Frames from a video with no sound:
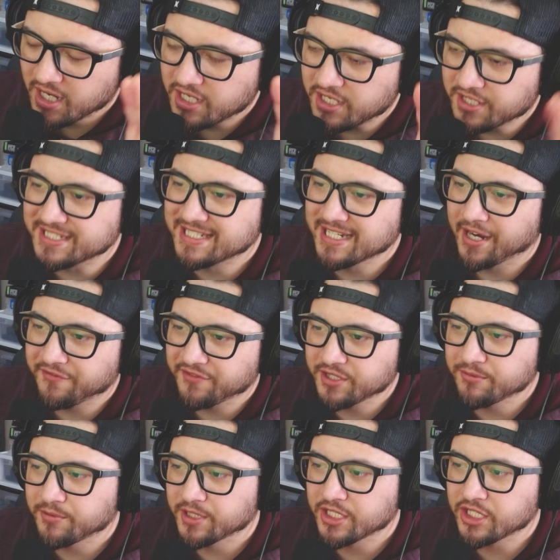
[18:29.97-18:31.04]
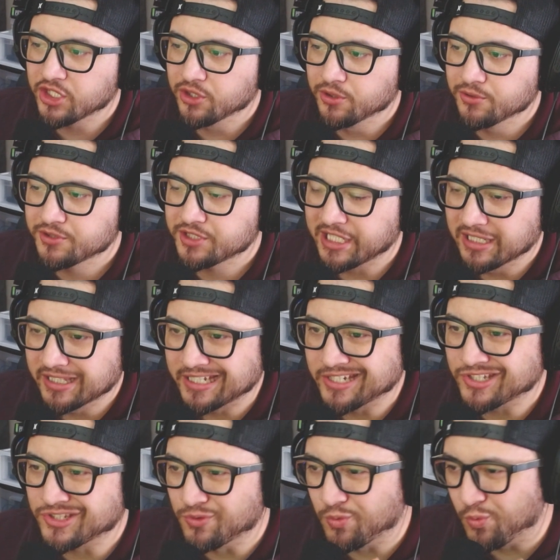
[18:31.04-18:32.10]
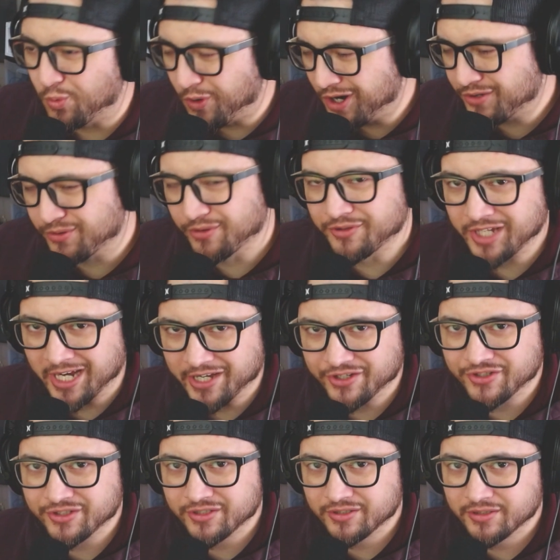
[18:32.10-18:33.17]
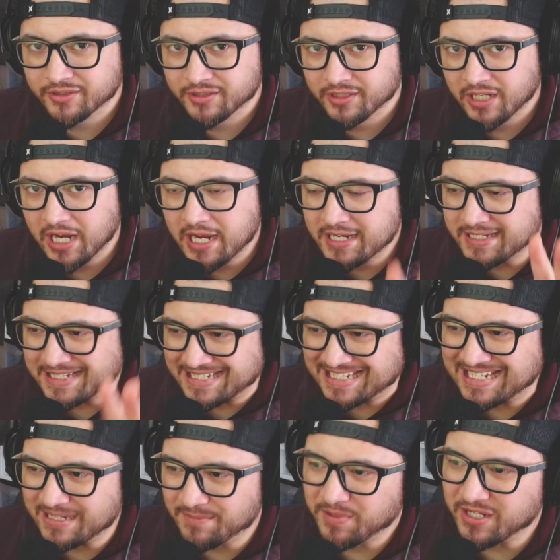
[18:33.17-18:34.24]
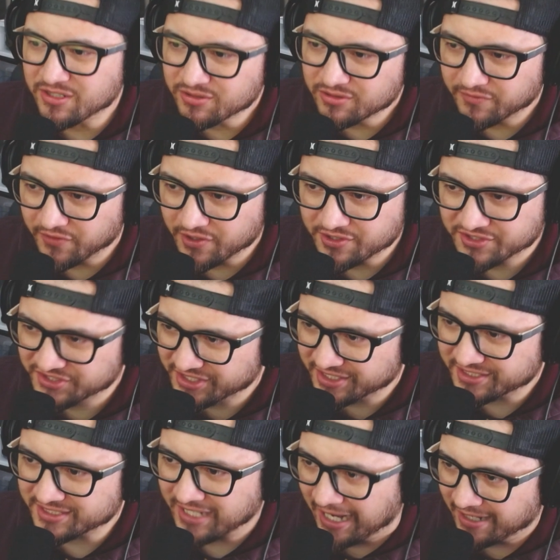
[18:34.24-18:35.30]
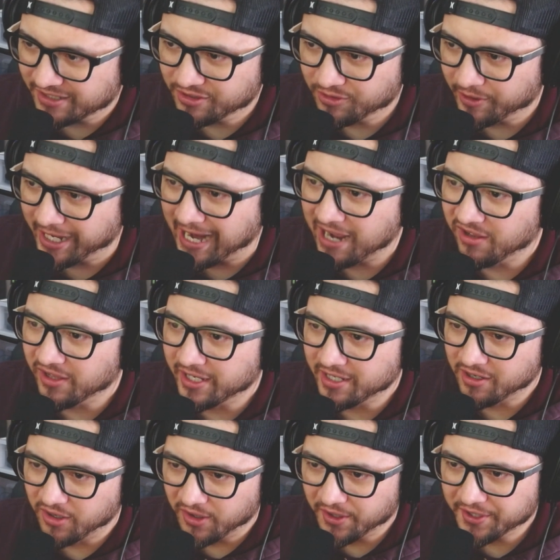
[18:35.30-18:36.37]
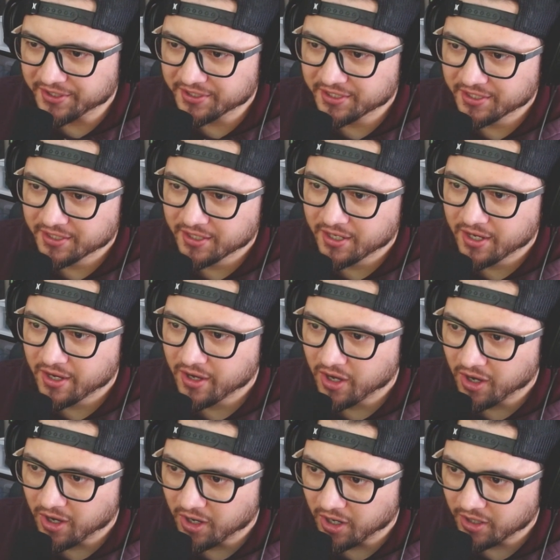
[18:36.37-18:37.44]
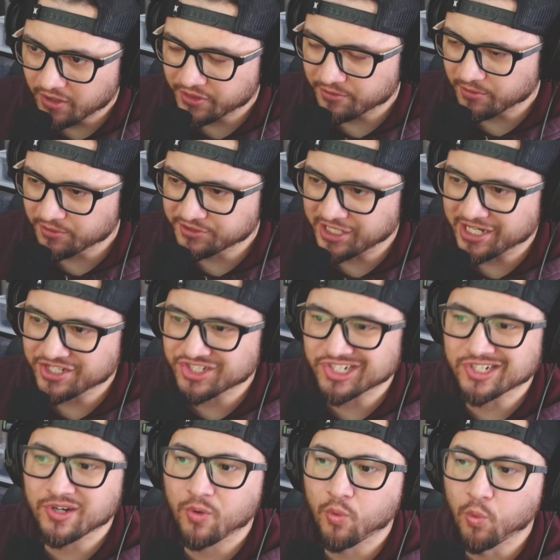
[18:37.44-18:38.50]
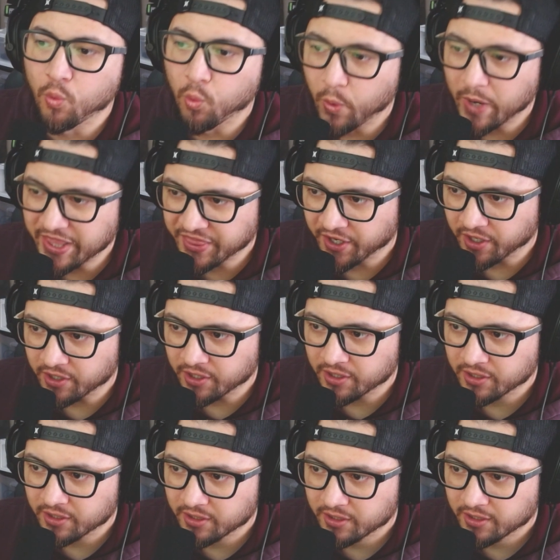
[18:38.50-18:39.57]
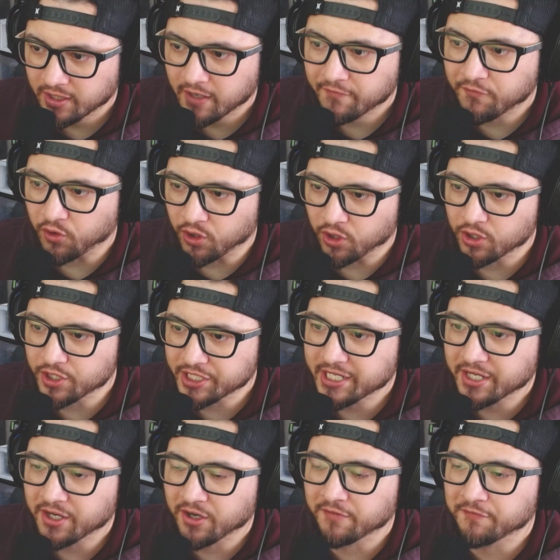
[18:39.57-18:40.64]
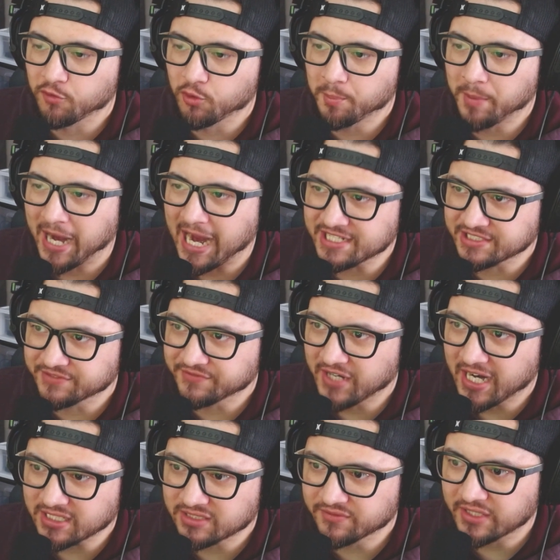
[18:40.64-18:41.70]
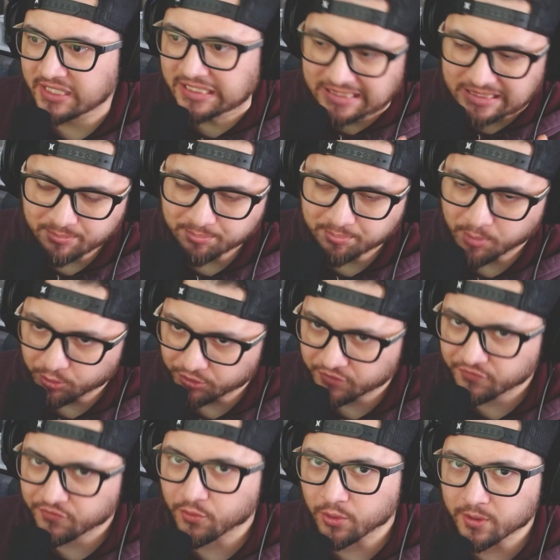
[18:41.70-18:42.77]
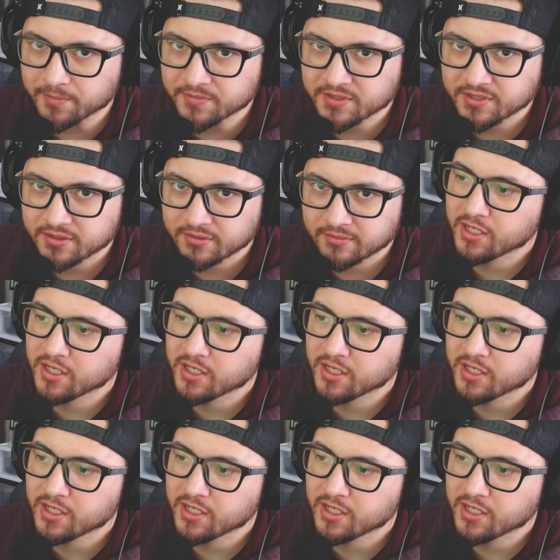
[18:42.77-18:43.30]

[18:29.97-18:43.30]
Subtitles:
You definitely want to use at least 1 rotation to keep a Universe 6 category ally on the rotation with her, for her to get her full passive activated in both forms.